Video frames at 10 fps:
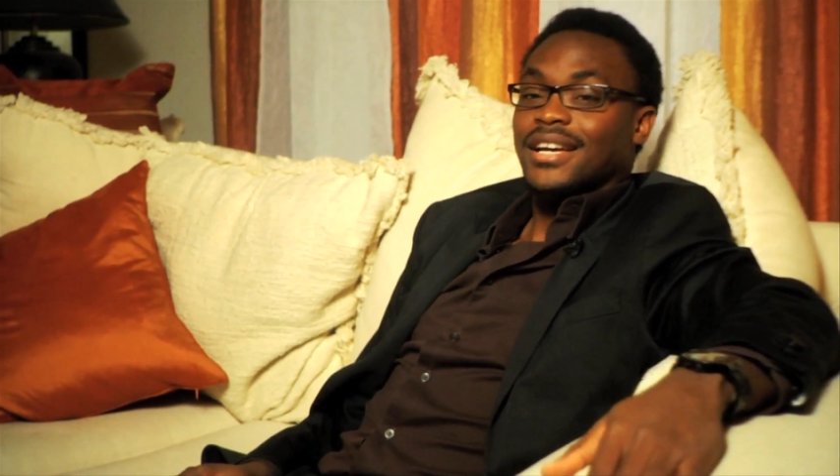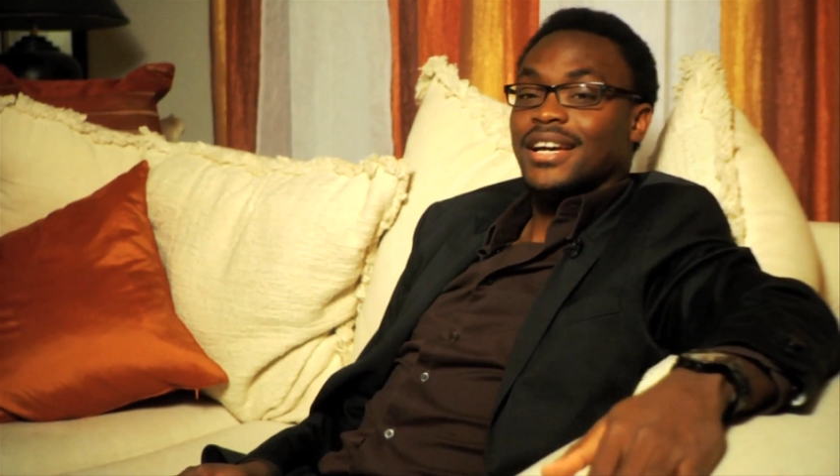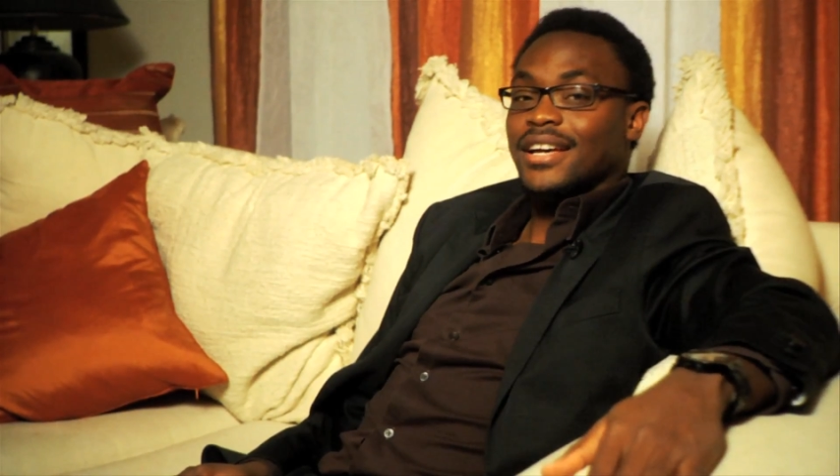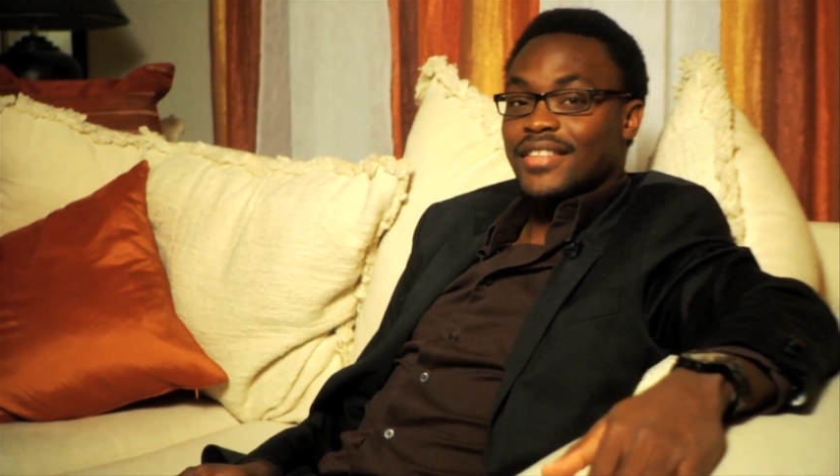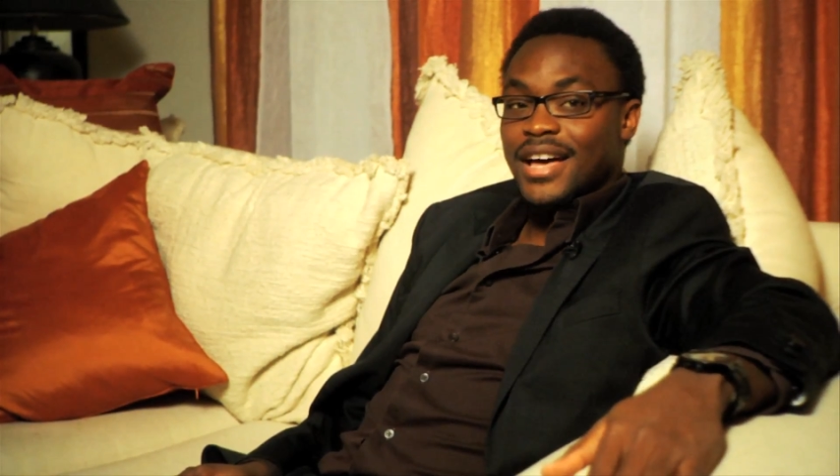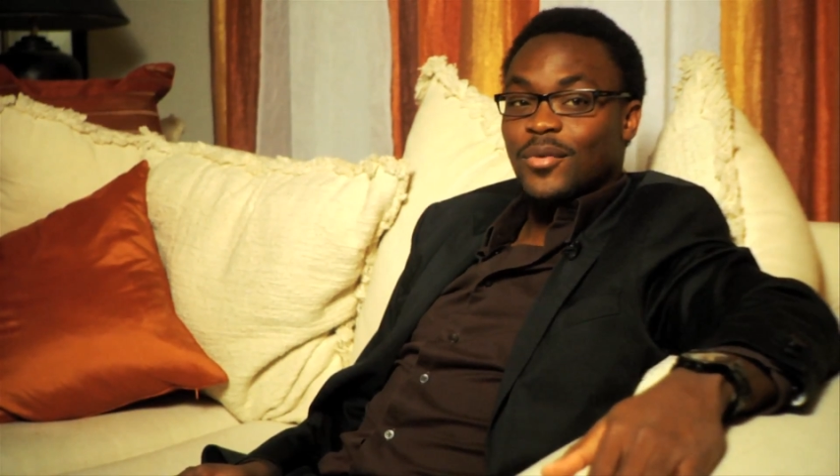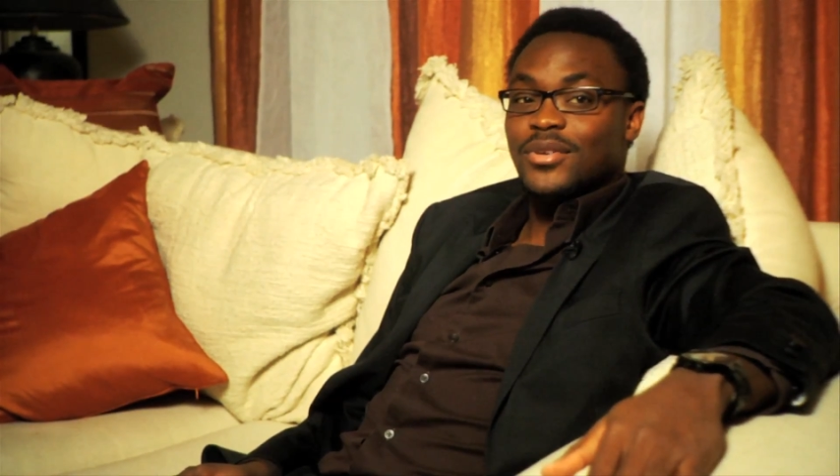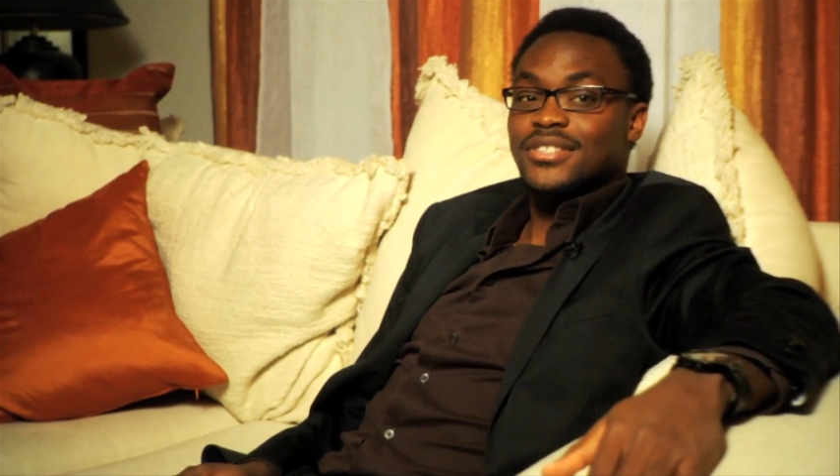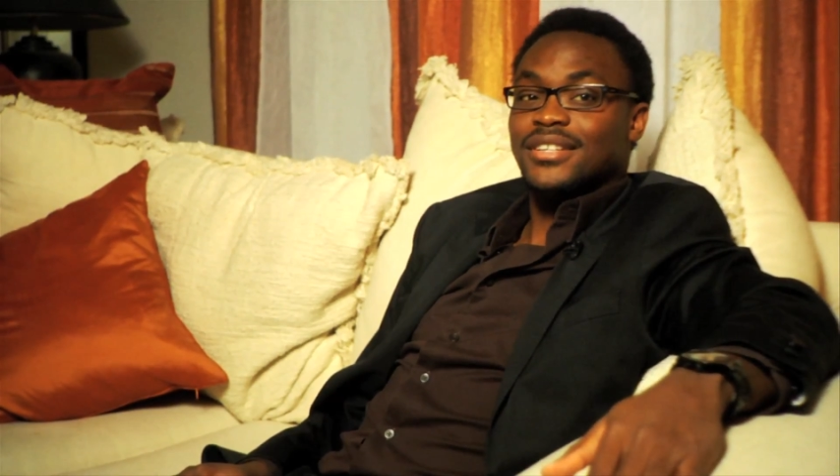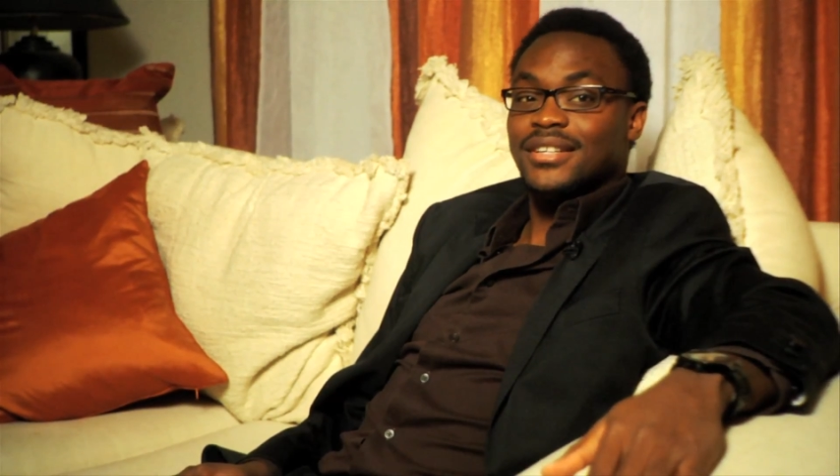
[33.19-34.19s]
and that
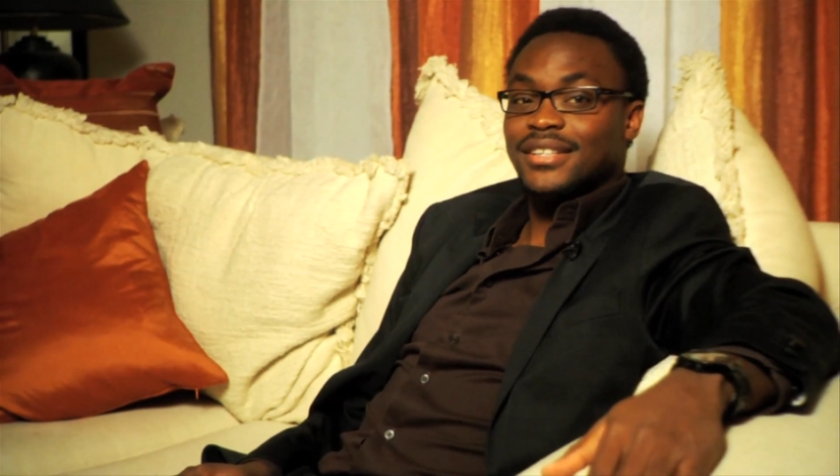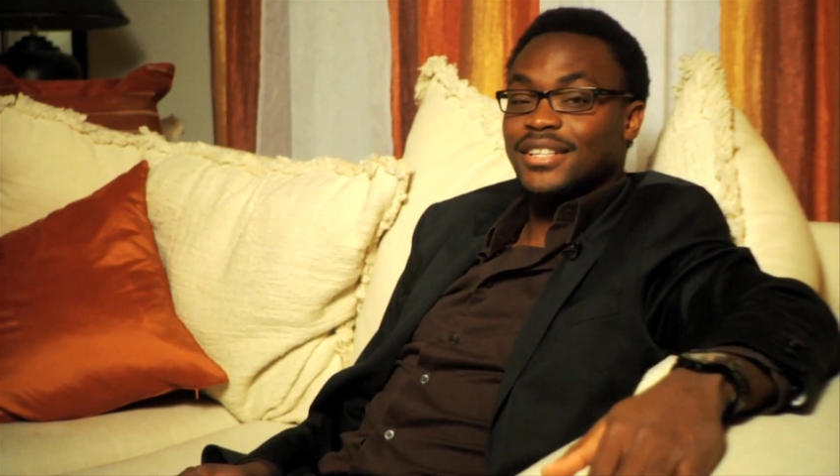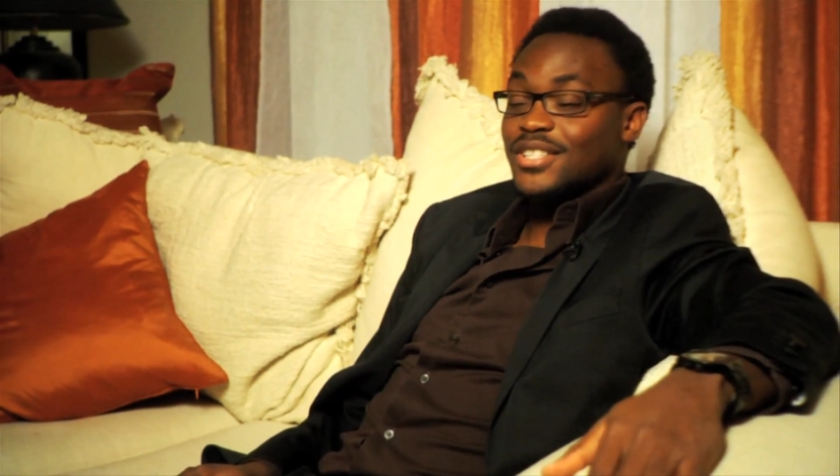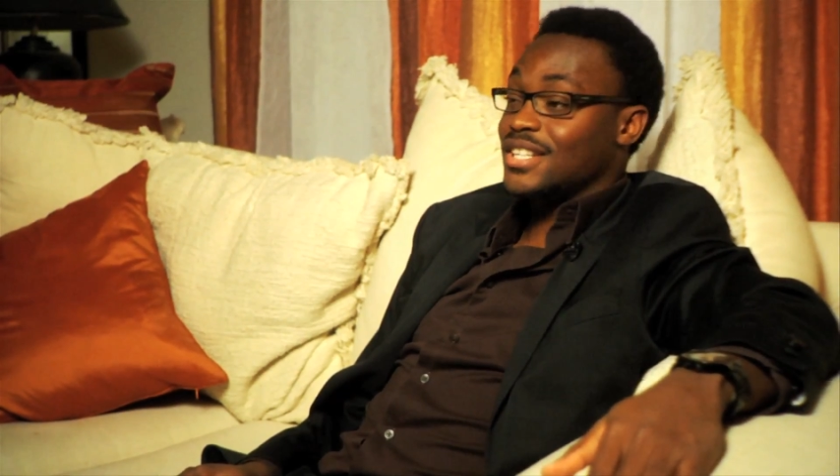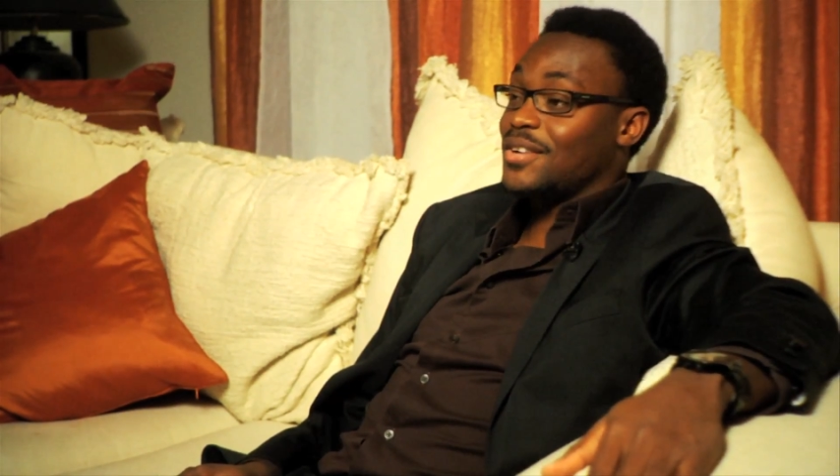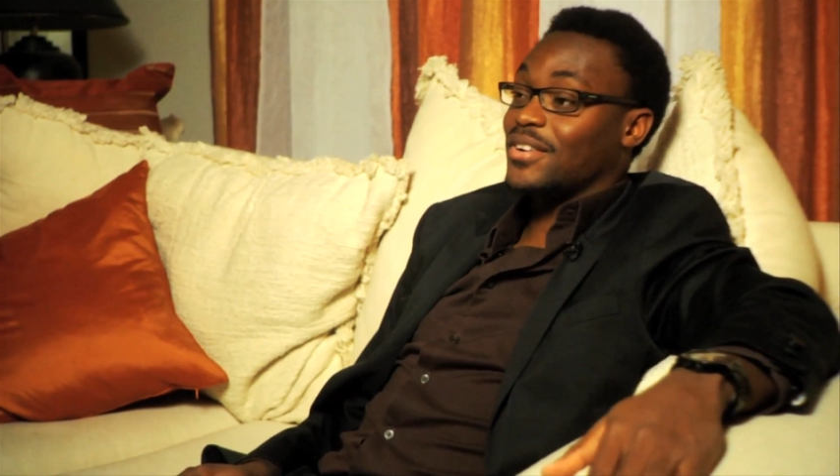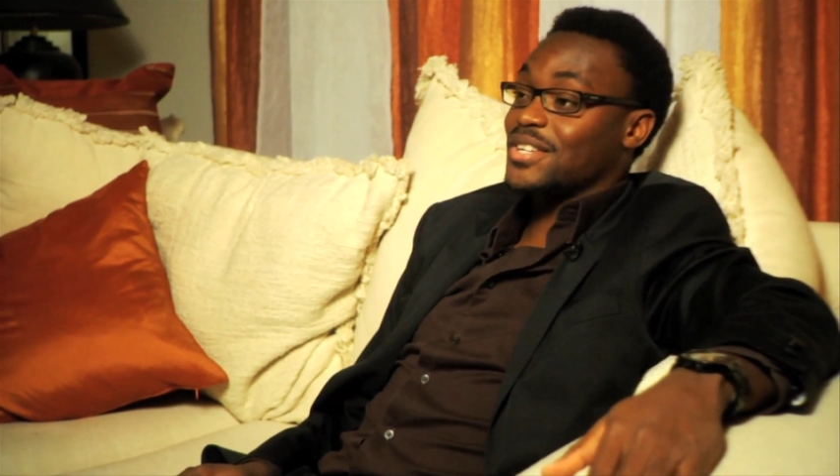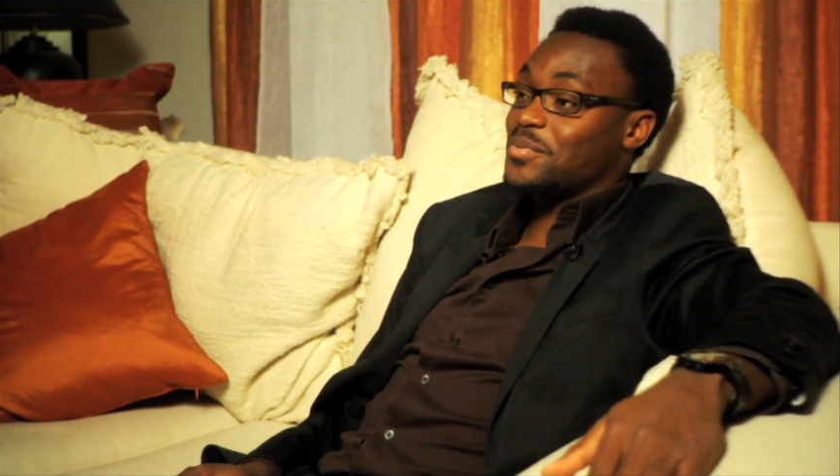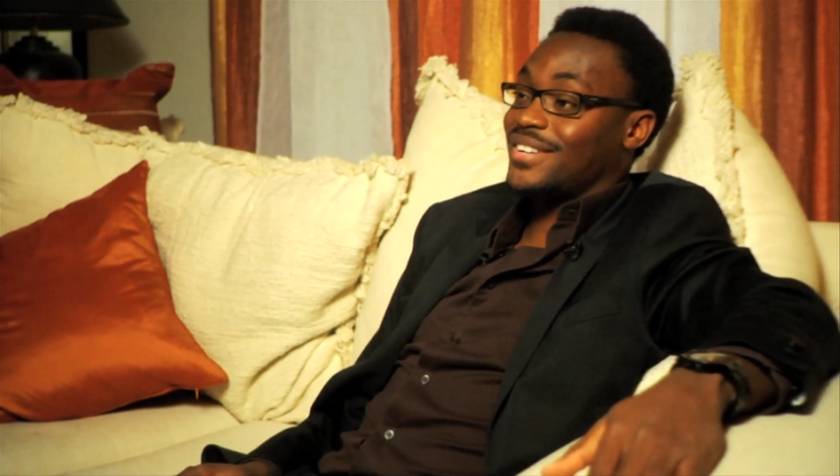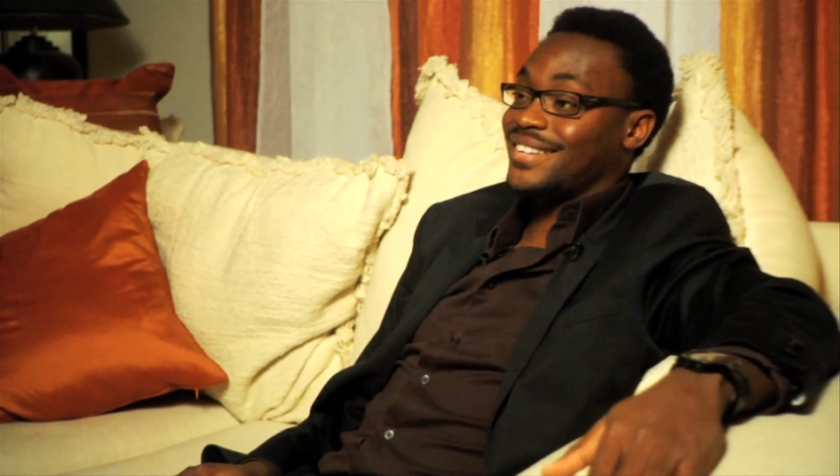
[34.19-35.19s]
was a different
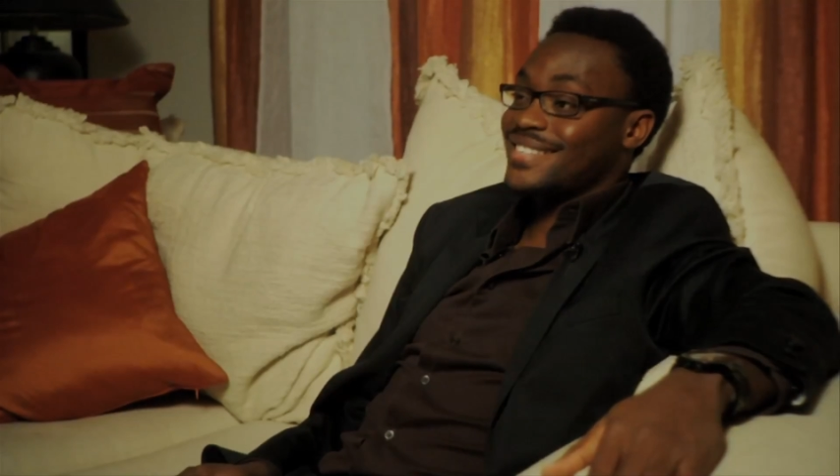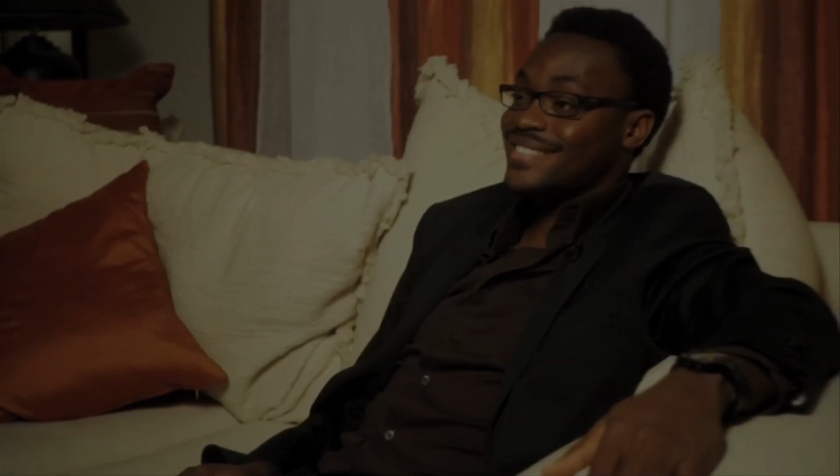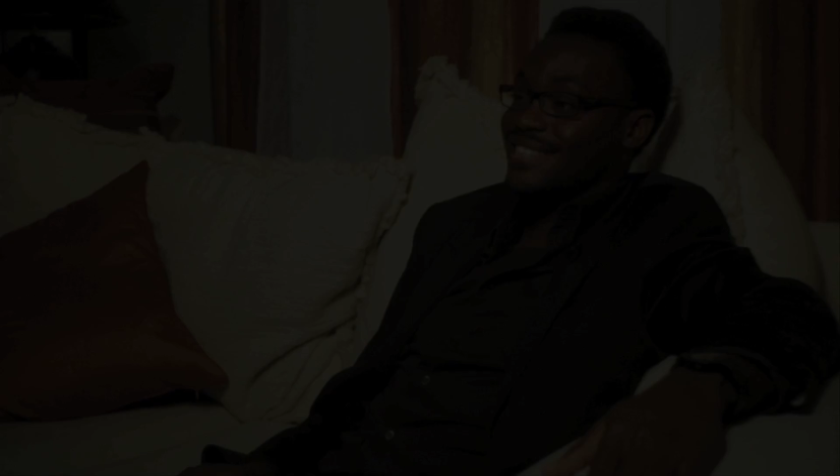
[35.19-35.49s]
experience.